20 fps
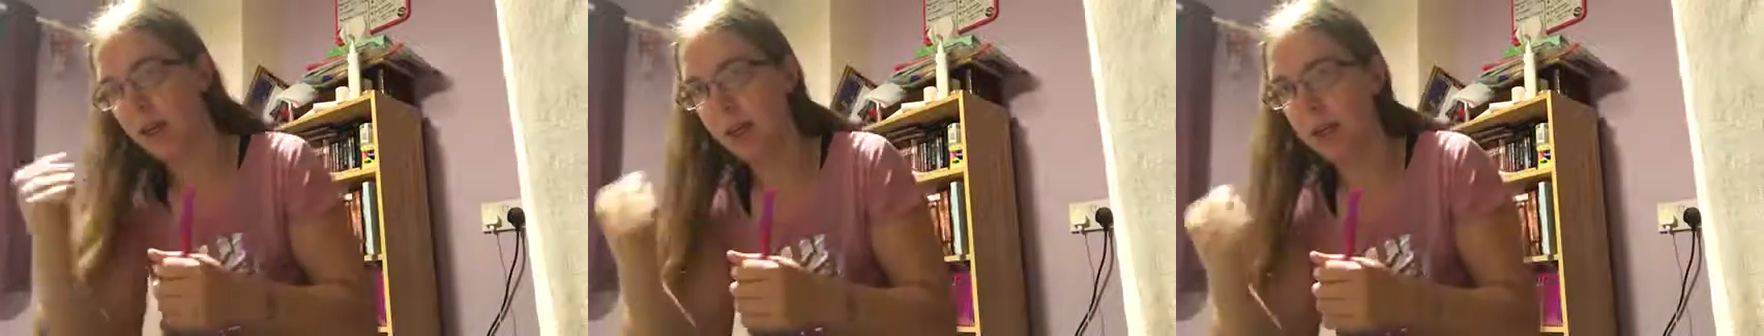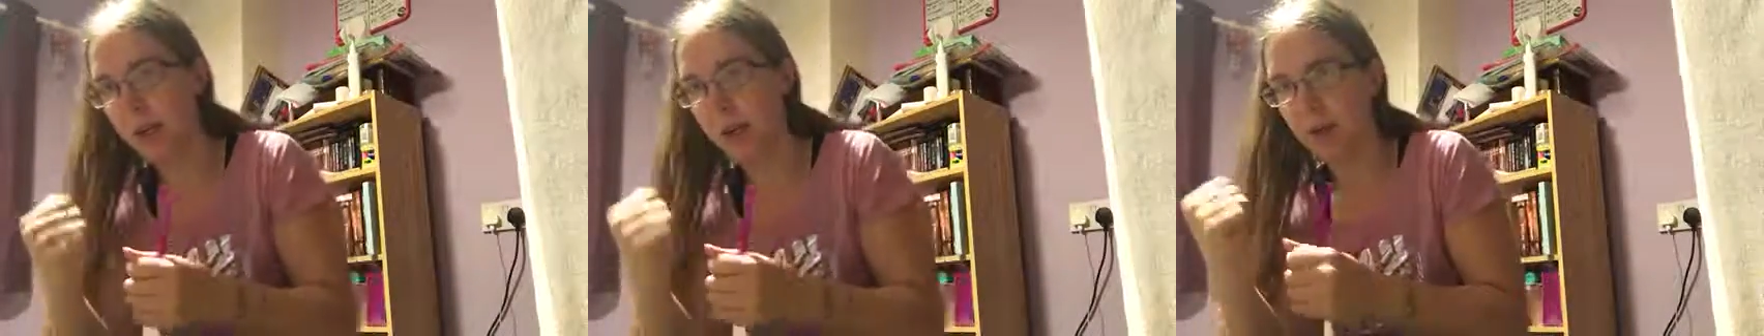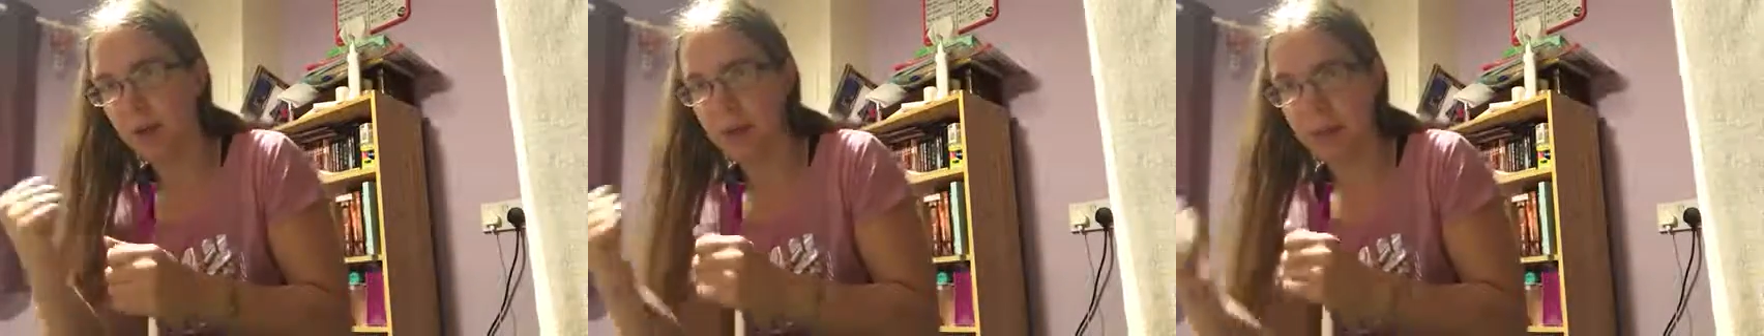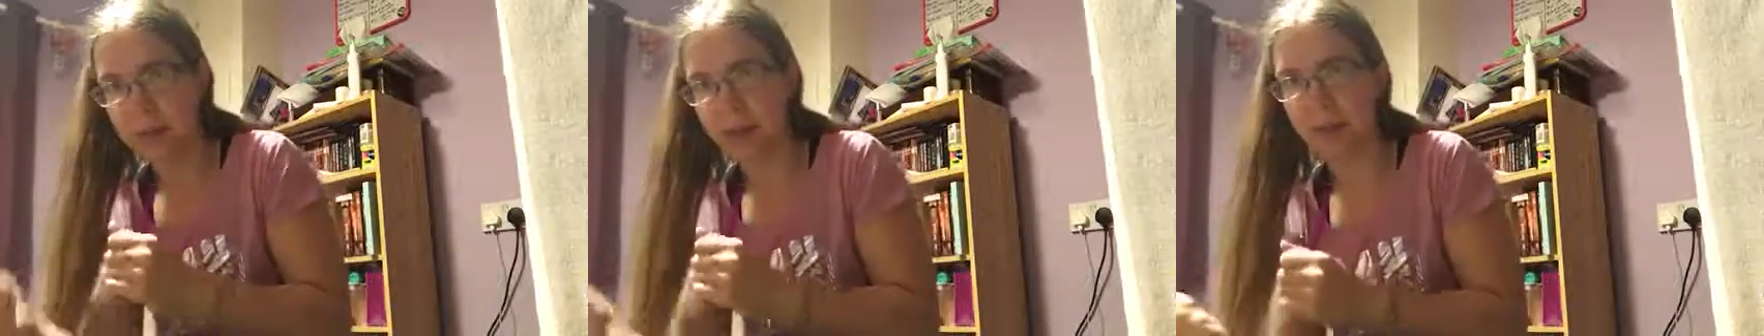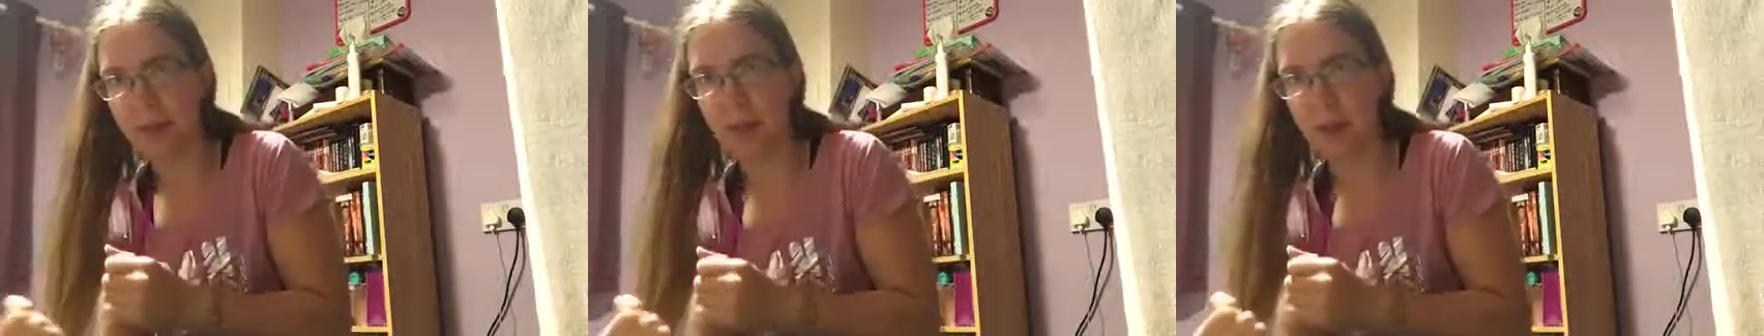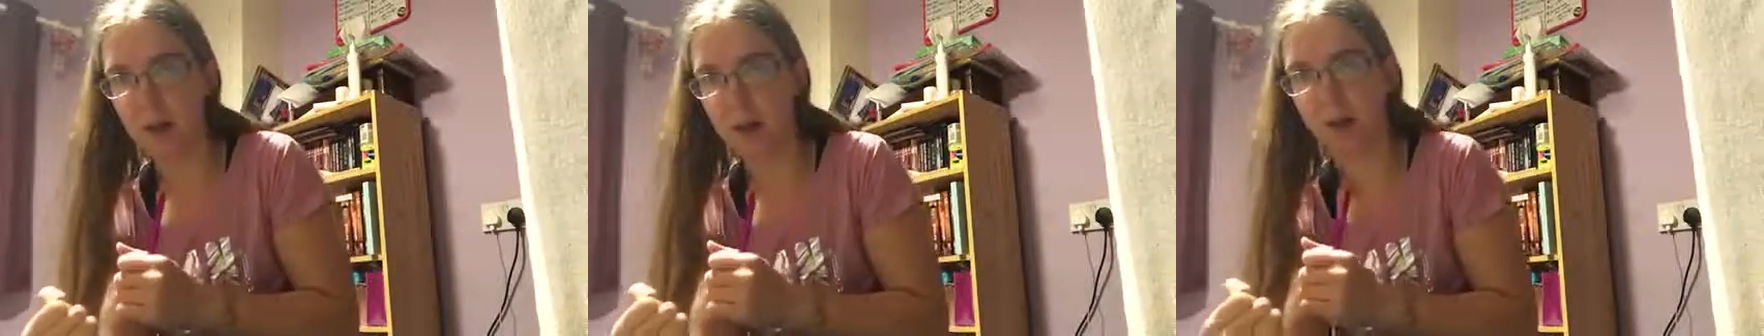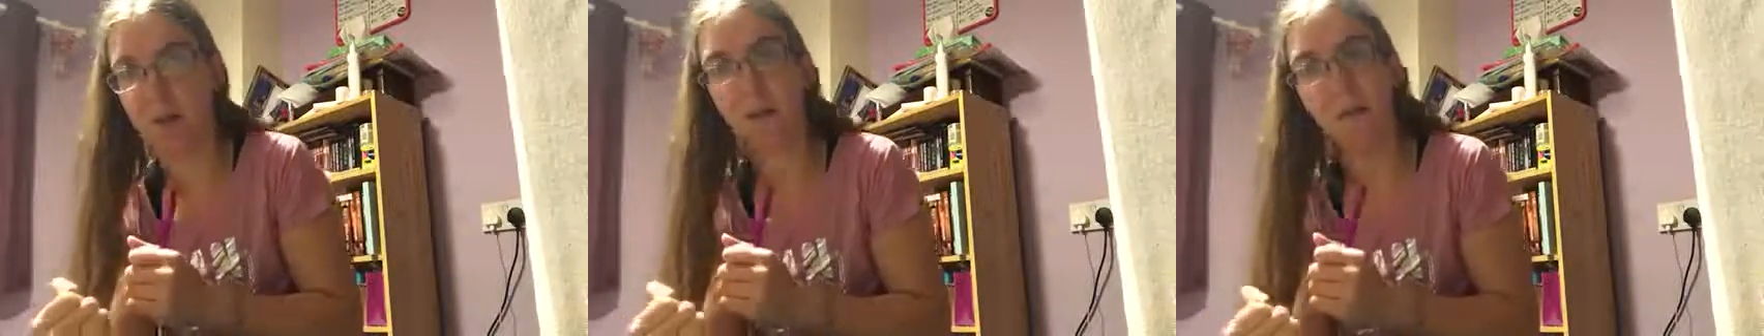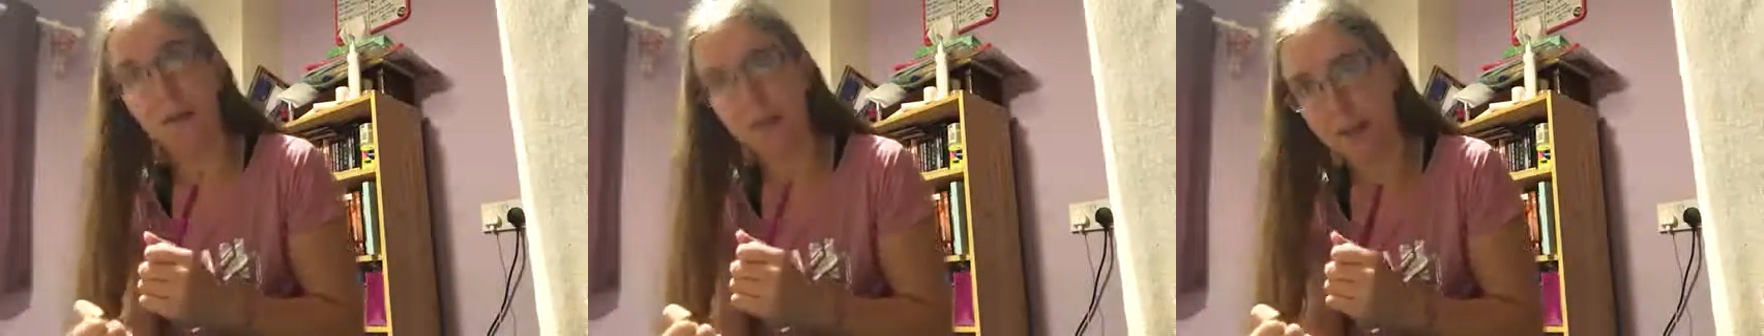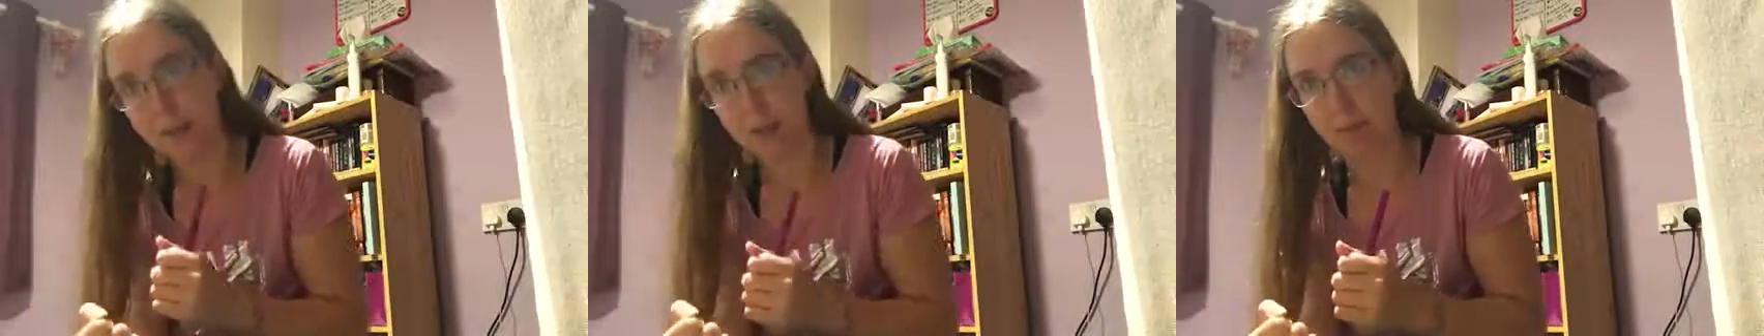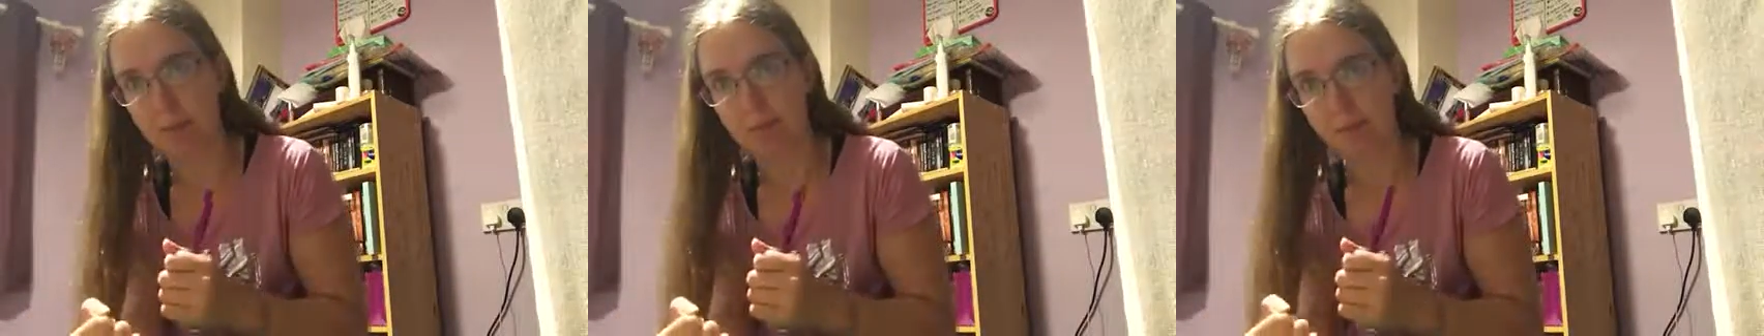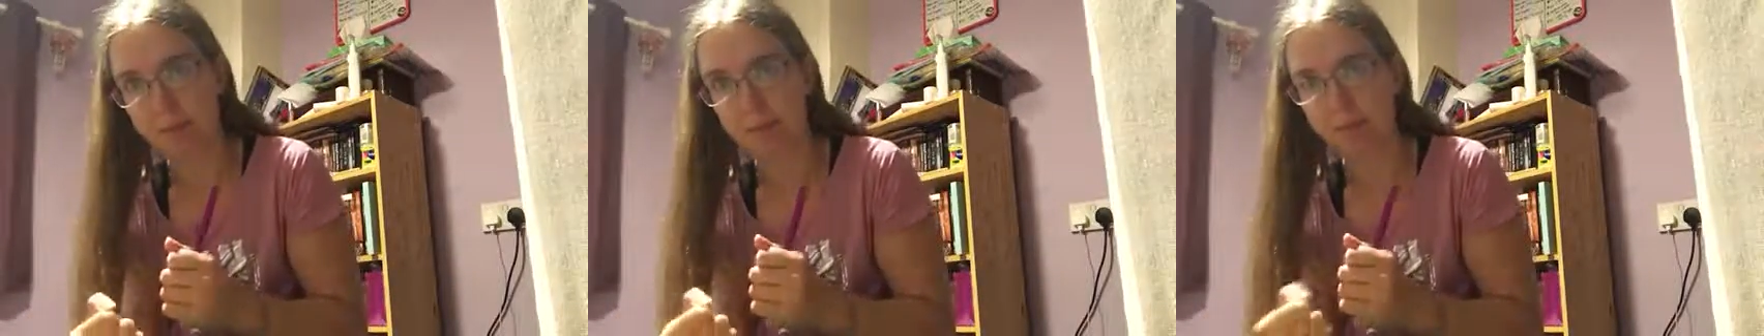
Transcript: into a less harmful stim.